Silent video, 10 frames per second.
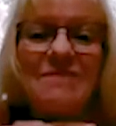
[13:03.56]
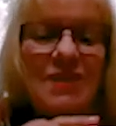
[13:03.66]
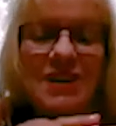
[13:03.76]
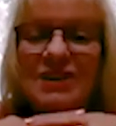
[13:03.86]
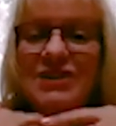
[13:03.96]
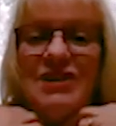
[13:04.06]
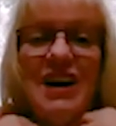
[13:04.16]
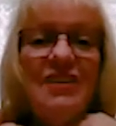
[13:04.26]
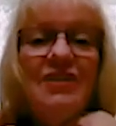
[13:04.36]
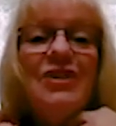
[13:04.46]
because
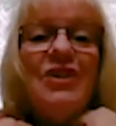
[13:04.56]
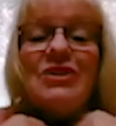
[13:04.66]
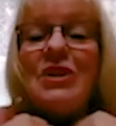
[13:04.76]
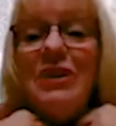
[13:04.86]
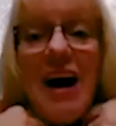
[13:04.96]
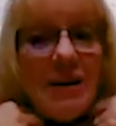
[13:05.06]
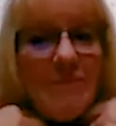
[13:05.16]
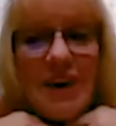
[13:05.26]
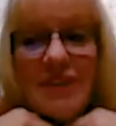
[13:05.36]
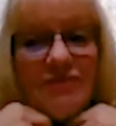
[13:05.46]
there's a lot of
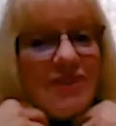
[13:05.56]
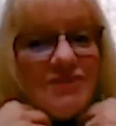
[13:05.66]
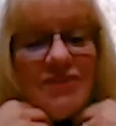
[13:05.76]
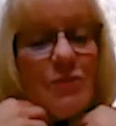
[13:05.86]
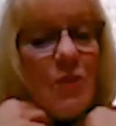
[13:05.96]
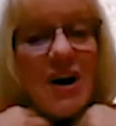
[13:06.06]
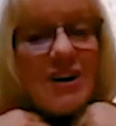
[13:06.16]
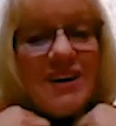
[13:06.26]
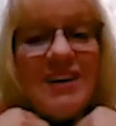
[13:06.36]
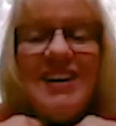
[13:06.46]
benefits for
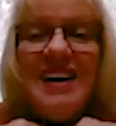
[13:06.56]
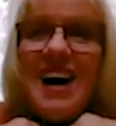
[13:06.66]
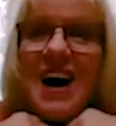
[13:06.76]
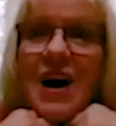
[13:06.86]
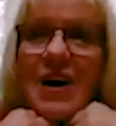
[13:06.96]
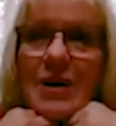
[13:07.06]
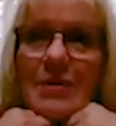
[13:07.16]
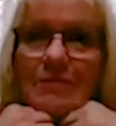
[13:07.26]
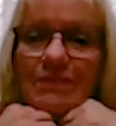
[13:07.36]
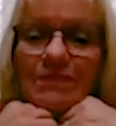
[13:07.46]
WIC.
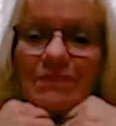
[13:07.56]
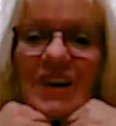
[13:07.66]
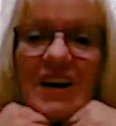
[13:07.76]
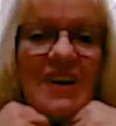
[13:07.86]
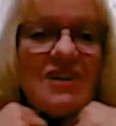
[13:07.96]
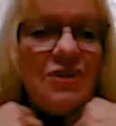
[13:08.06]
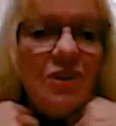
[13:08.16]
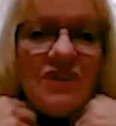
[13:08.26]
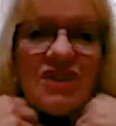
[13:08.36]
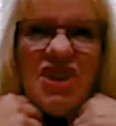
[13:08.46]
And they
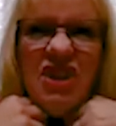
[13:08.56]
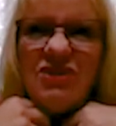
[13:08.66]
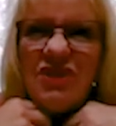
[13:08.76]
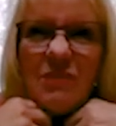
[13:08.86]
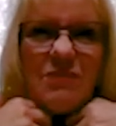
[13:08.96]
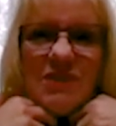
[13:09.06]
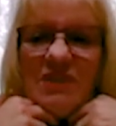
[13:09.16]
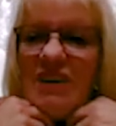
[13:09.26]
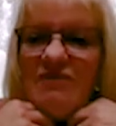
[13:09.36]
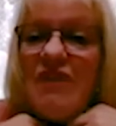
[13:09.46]
service children up to
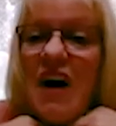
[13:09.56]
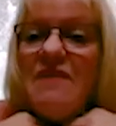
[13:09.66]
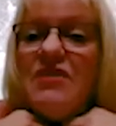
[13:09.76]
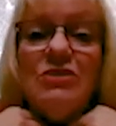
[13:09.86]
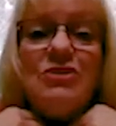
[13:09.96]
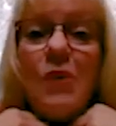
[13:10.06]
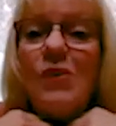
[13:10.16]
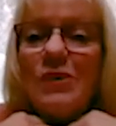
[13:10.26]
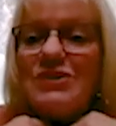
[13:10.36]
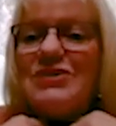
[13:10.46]
like 5 years
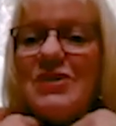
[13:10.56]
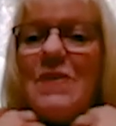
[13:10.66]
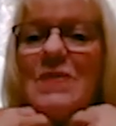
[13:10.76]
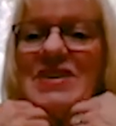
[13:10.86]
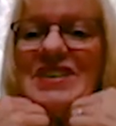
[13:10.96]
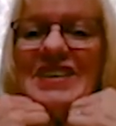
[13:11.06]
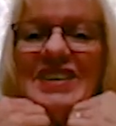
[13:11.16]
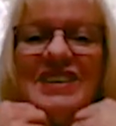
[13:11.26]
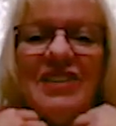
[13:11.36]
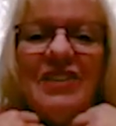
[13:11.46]
old. So,
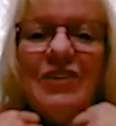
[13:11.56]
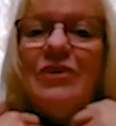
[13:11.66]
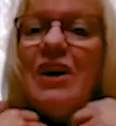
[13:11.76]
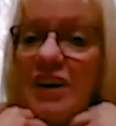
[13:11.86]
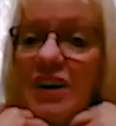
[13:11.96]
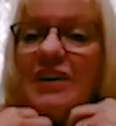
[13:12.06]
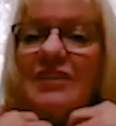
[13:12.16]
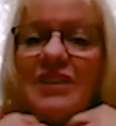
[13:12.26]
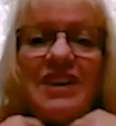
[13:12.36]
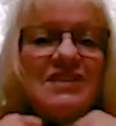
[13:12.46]

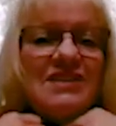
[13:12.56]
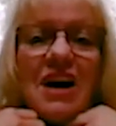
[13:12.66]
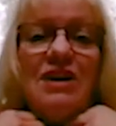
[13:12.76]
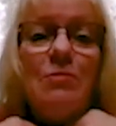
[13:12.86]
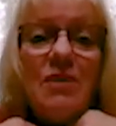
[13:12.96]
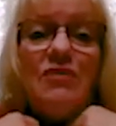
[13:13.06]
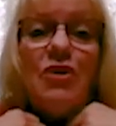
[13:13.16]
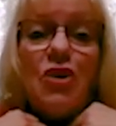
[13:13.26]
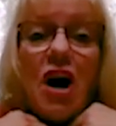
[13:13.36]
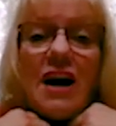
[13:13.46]
get signed up if
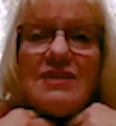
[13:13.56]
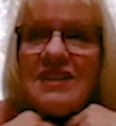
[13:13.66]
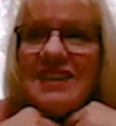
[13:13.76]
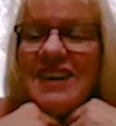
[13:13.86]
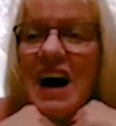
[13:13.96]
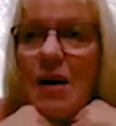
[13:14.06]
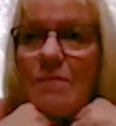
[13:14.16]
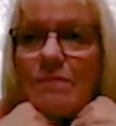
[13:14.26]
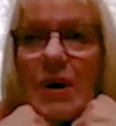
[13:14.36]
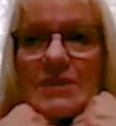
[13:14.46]
you're not.
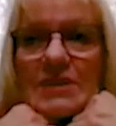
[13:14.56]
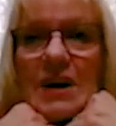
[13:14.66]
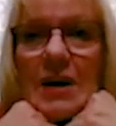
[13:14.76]
But